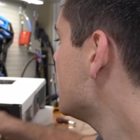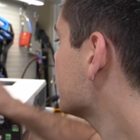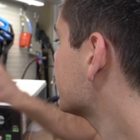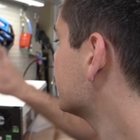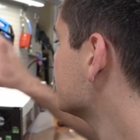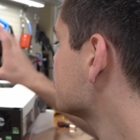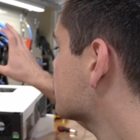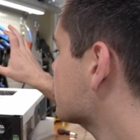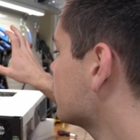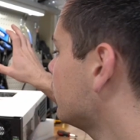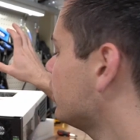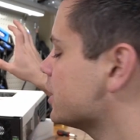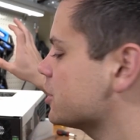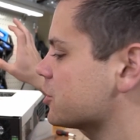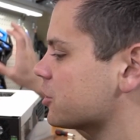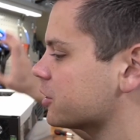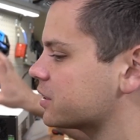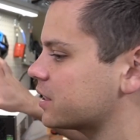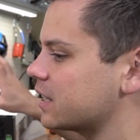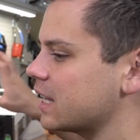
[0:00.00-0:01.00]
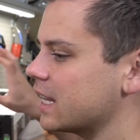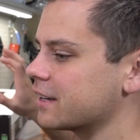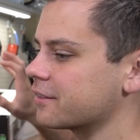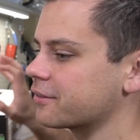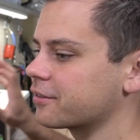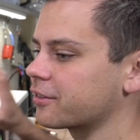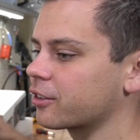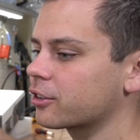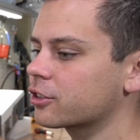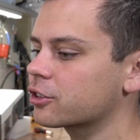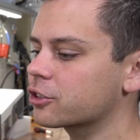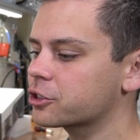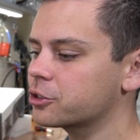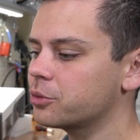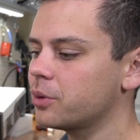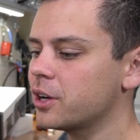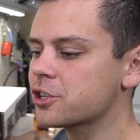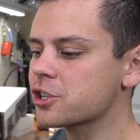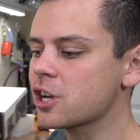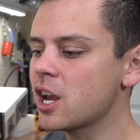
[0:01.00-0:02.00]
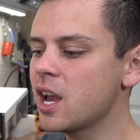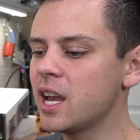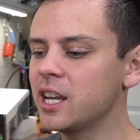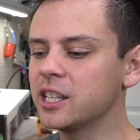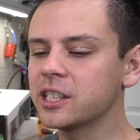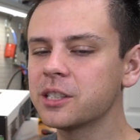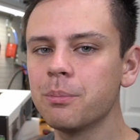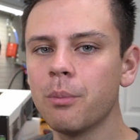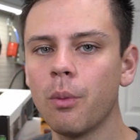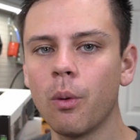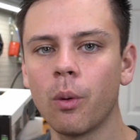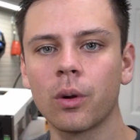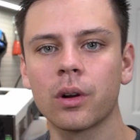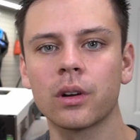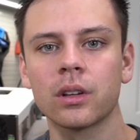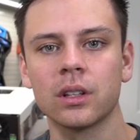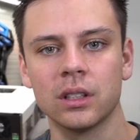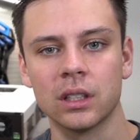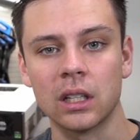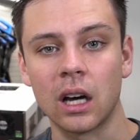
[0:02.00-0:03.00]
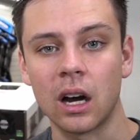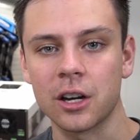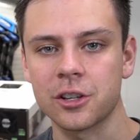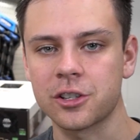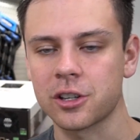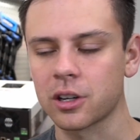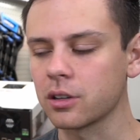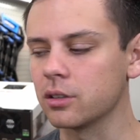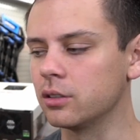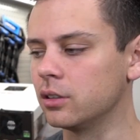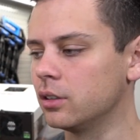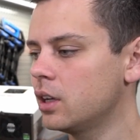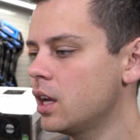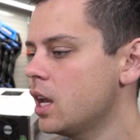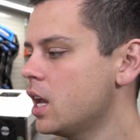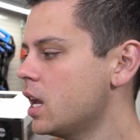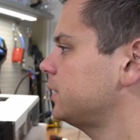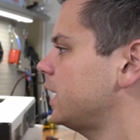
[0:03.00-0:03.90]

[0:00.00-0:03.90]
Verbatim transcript: controlling just the inverter switch is more logical.